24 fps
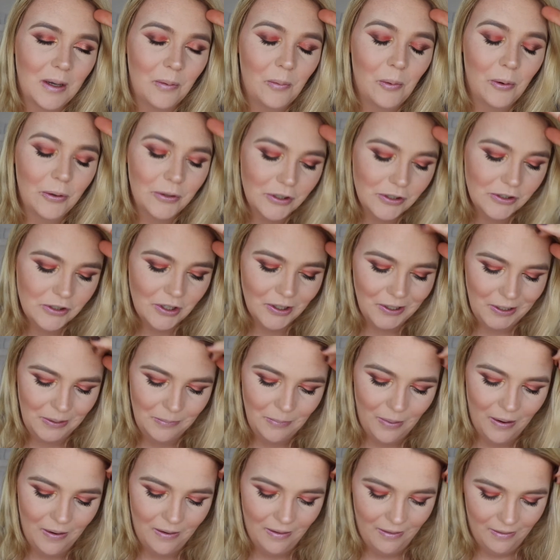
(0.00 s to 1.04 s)
I want to show you
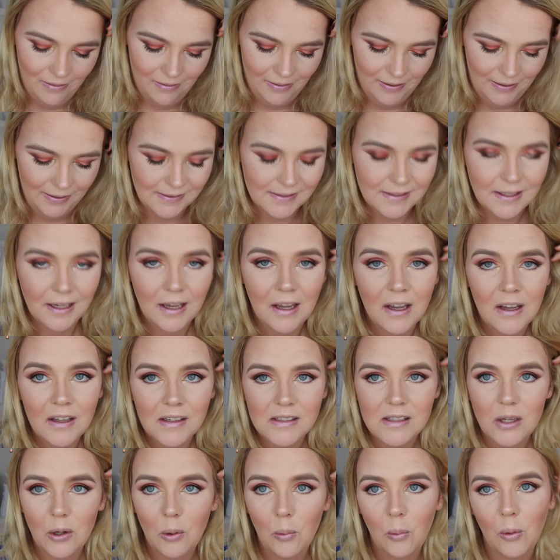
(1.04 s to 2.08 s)
my eyes.
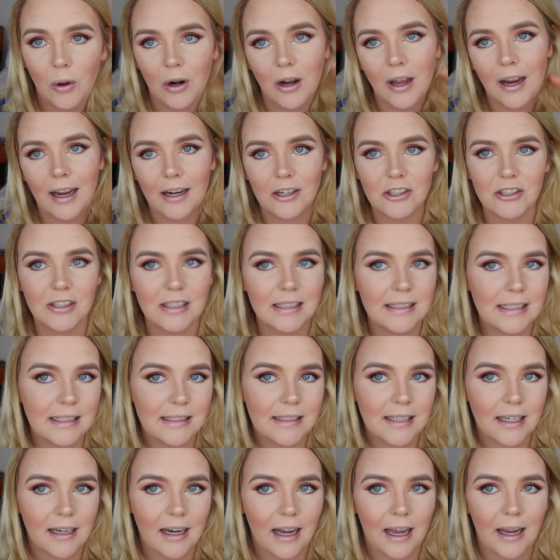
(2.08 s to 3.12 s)
So what I actually did
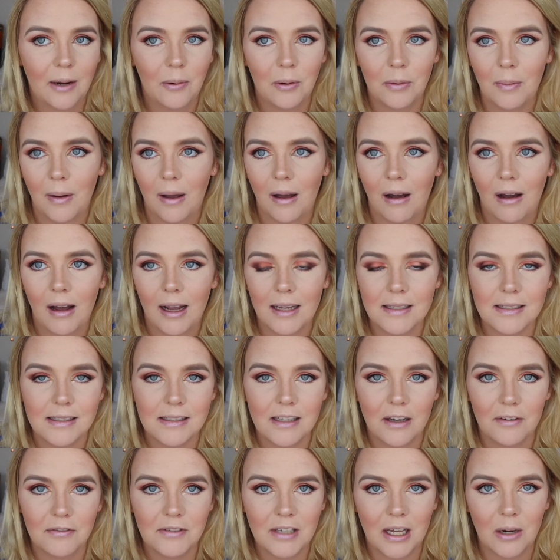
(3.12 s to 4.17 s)
today with my eyes is
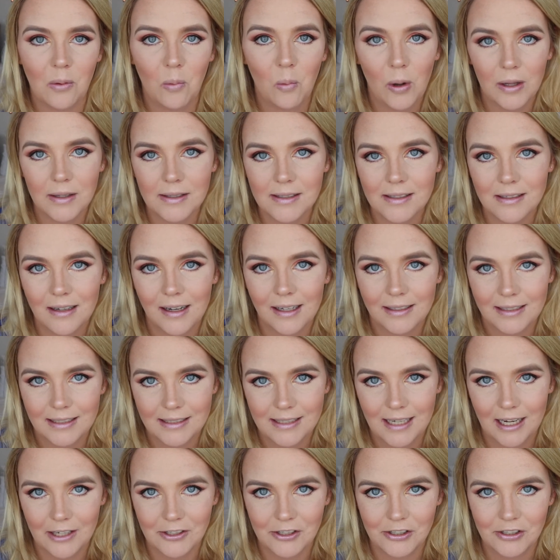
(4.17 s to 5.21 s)
I've done one side
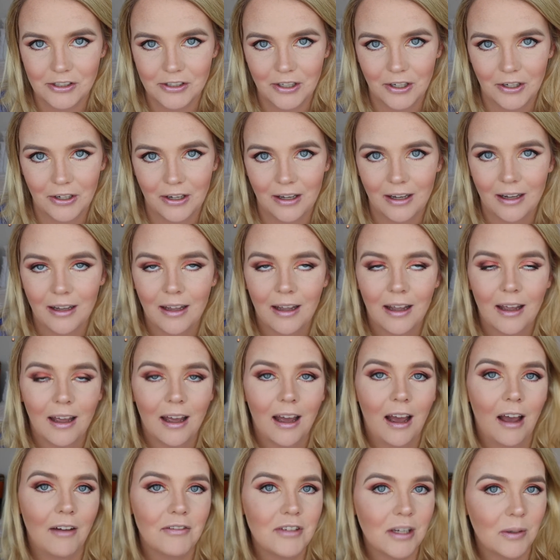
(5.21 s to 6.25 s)
Natasha Denona,
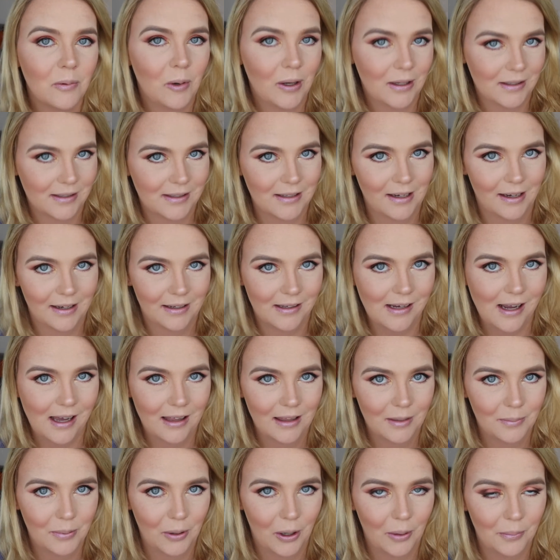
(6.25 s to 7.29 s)
I've done one side
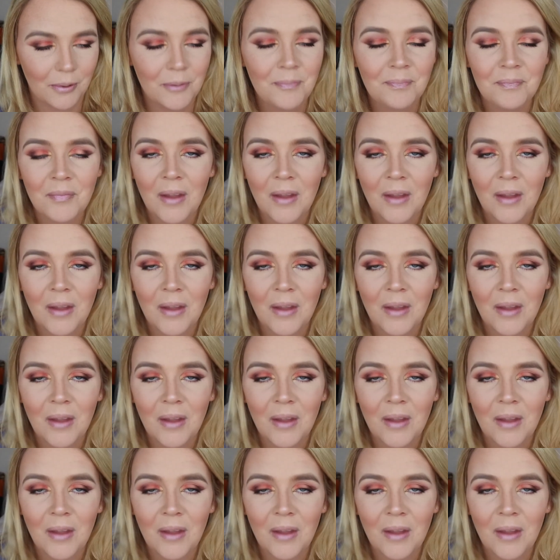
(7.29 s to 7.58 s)
Colourpop.